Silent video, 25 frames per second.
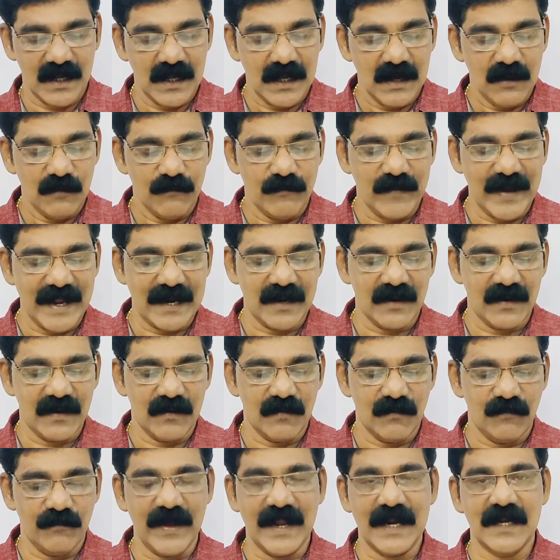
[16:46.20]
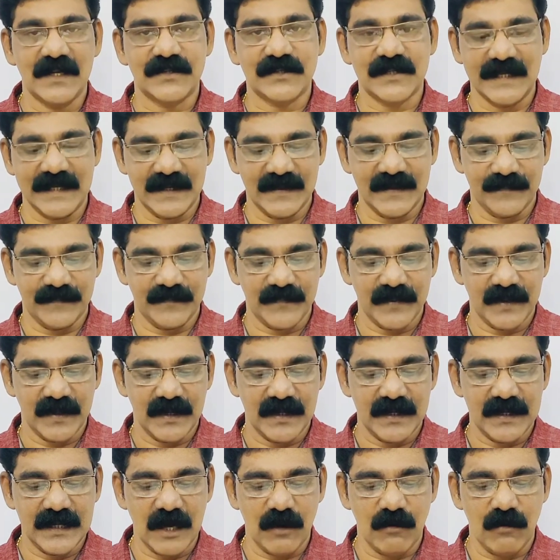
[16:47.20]
Well, see.
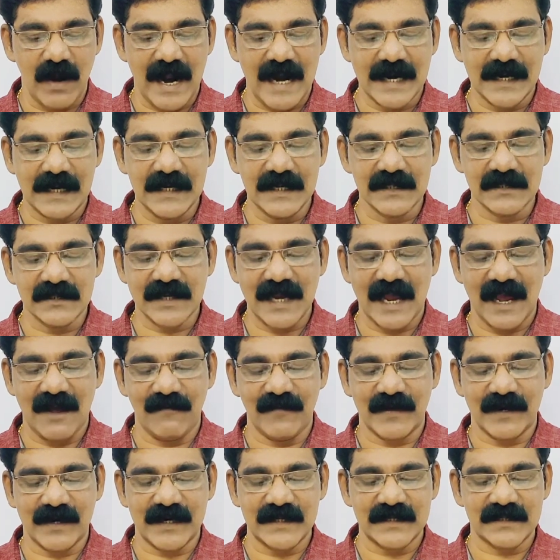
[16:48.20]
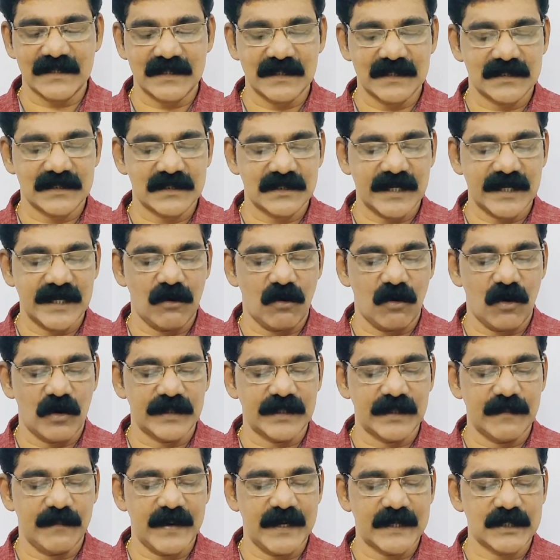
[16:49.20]
Now at least have a rest. Stay
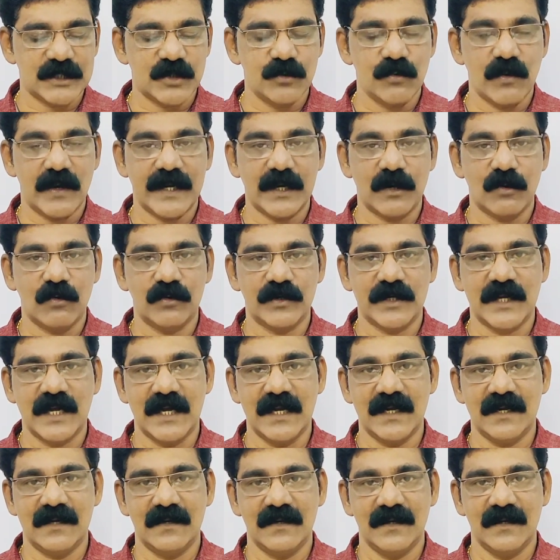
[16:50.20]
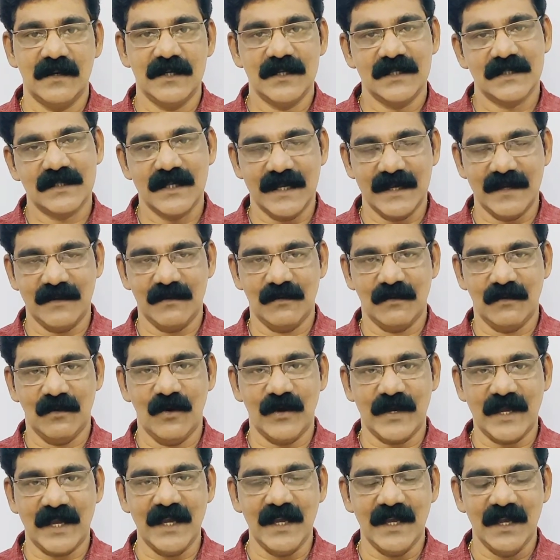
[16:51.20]
on the bed. You are a good girl. Say,
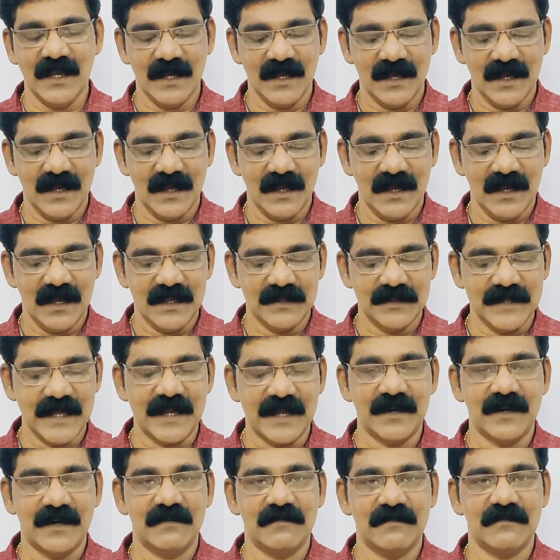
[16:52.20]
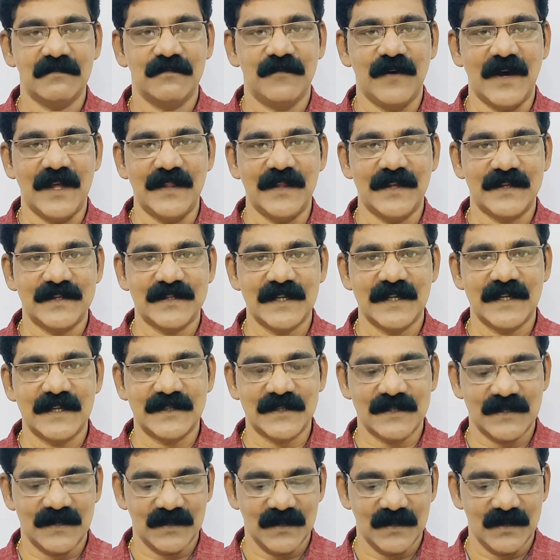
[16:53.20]
okay. Then father
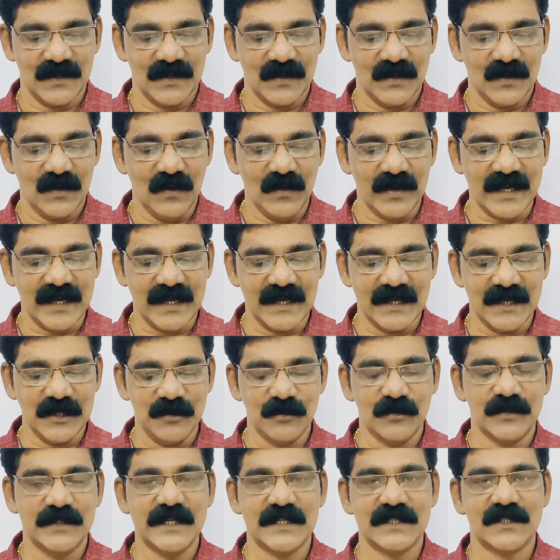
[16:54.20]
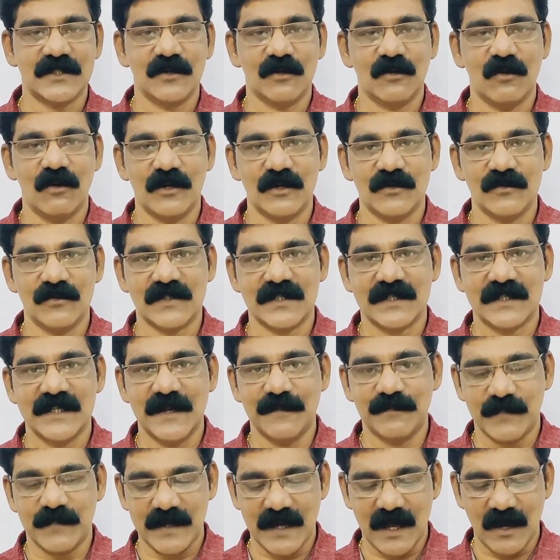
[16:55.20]
said, okay, you just go to
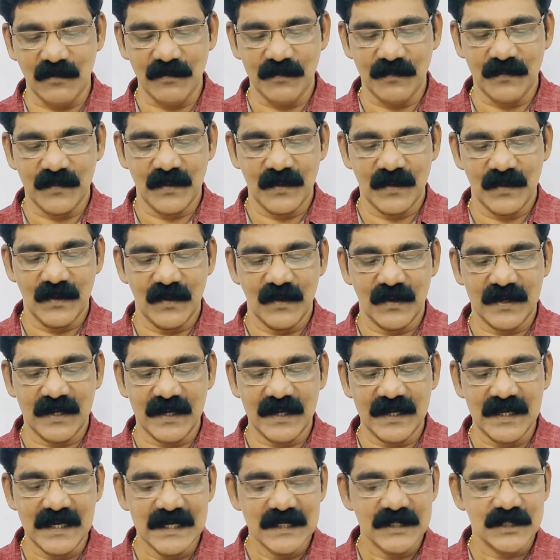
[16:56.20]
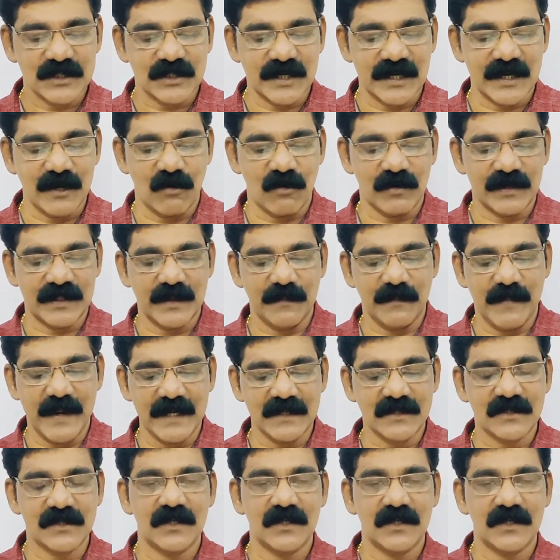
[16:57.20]
sleep now. Okay, stay on the bed.